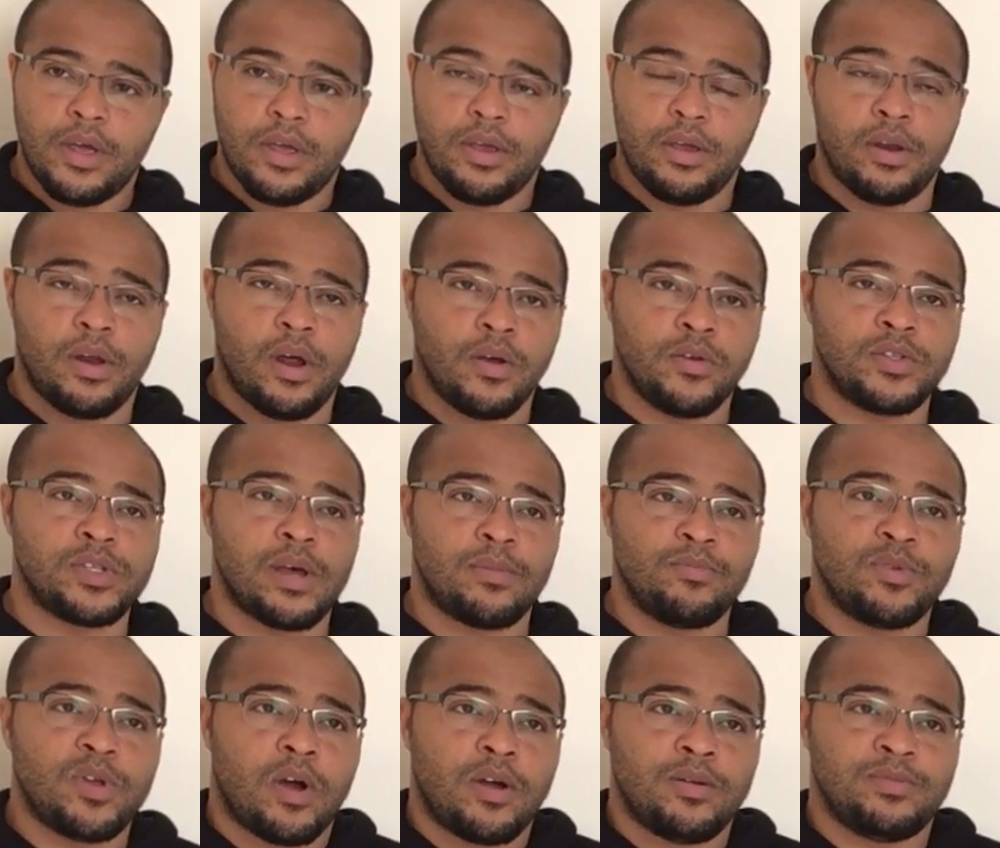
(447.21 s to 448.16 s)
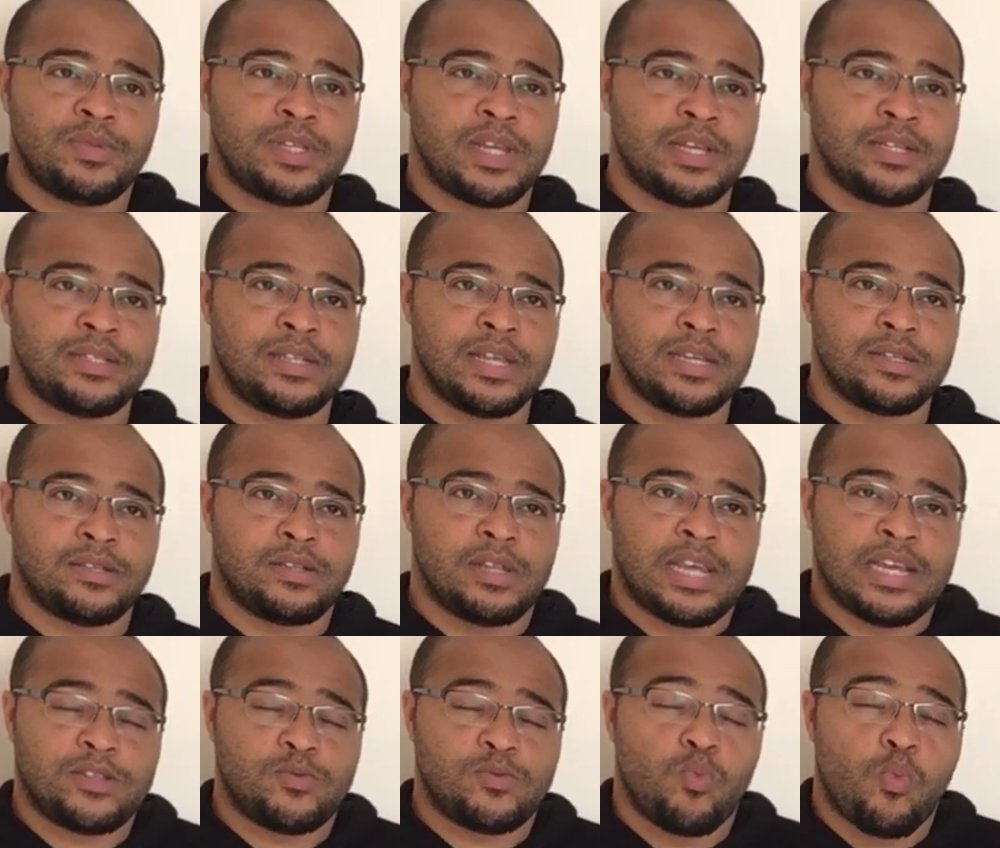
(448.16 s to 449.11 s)
you know, sometimes there's this
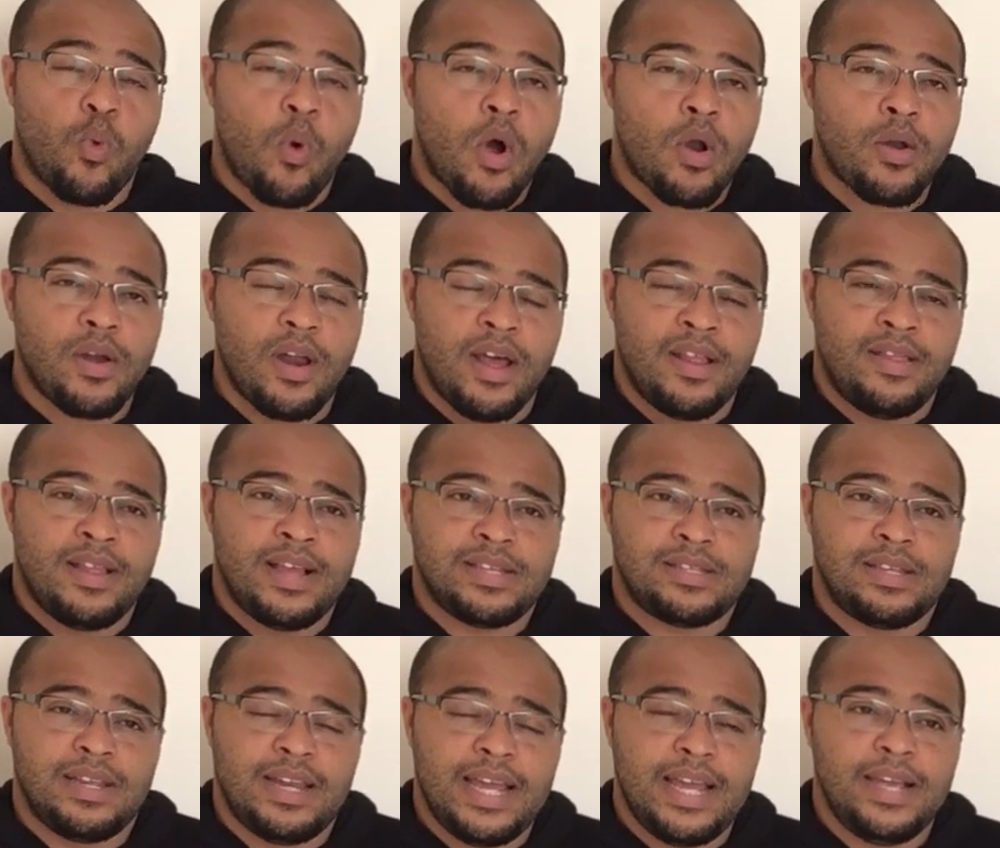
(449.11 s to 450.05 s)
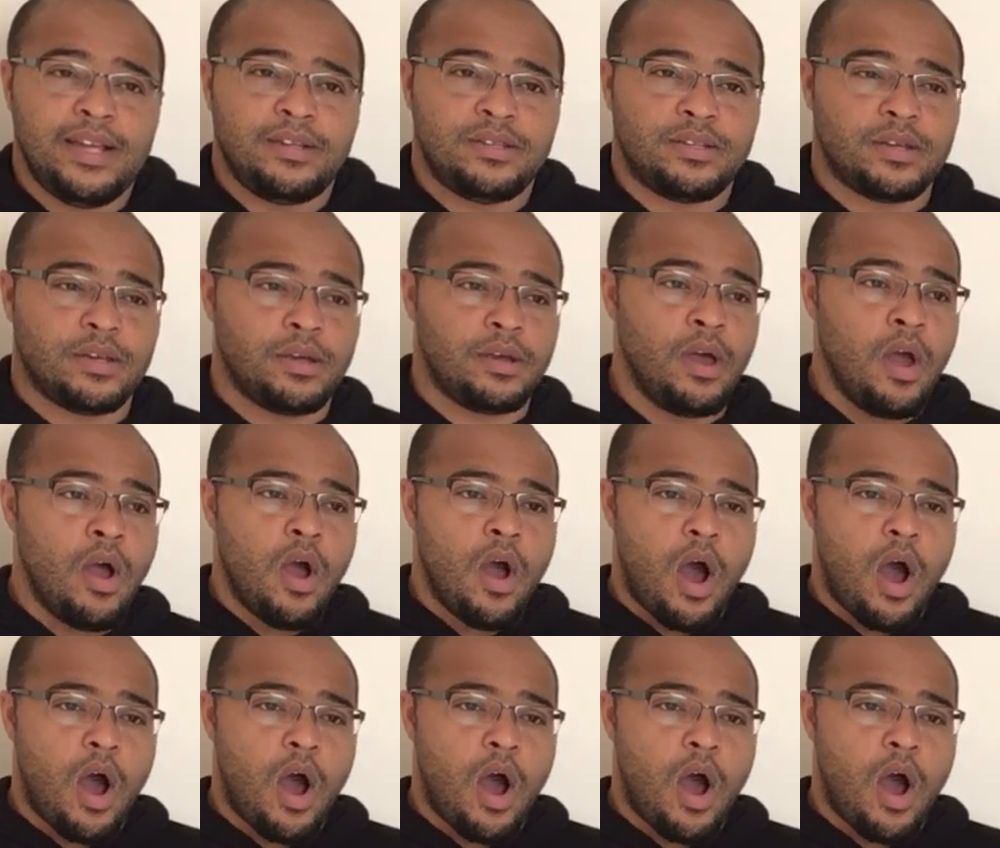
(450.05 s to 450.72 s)
this want and this need to